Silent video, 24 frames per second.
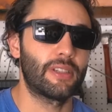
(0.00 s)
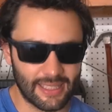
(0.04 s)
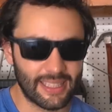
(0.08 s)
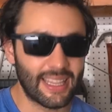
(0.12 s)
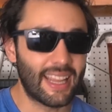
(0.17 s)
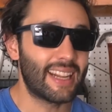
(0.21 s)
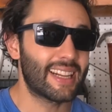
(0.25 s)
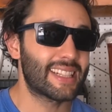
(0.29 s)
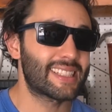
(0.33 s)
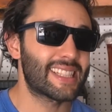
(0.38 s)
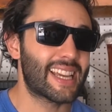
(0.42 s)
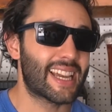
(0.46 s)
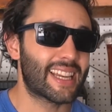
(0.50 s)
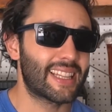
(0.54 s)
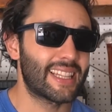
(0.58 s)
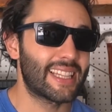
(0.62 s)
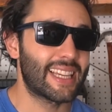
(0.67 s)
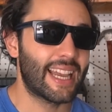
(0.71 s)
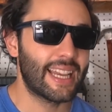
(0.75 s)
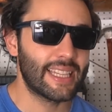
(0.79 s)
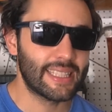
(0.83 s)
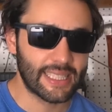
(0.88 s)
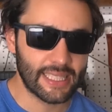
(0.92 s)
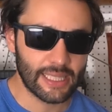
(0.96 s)
Not exactly
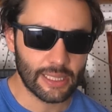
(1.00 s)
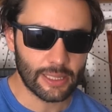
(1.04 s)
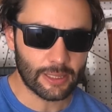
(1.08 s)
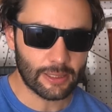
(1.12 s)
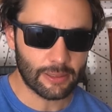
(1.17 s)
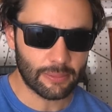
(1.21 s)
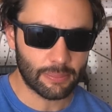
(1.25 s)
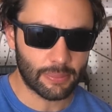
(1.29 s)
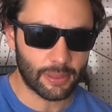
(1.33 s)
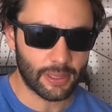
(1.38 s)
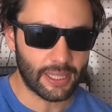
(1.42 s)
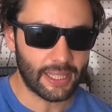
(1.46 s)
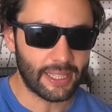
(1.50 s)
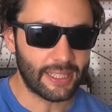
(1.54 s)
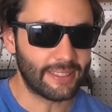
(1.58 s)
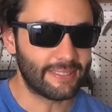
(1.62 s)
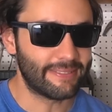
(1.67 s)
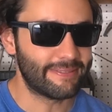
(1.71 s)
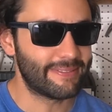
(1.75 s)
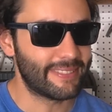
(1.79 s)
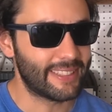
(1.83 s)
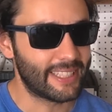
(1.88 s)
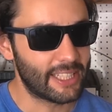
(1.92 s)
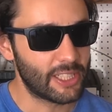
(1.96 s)
ideal, but
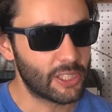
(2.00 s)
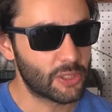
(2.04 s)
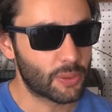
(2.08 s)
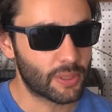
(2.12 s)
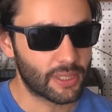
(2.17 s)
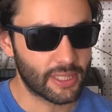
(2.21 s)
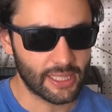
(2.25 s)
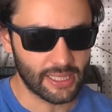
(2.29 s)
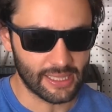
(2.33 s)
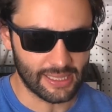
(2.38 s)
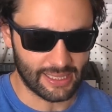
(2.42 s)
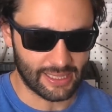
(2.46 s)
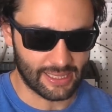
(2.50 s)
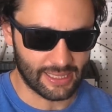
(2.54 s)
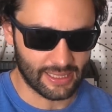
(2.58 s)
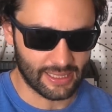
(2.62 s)
it is what it is.